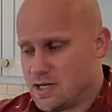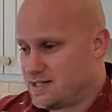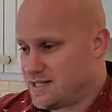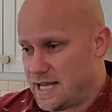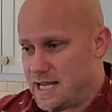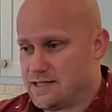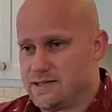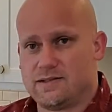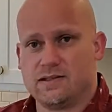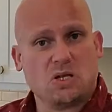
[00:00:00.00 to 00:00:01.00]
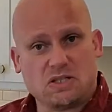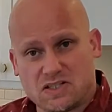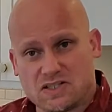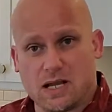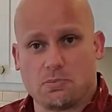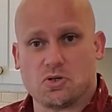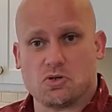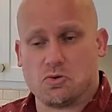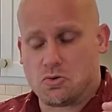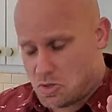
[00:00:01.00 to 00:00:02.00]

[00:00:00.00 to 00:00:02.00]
taste, it's exceptional,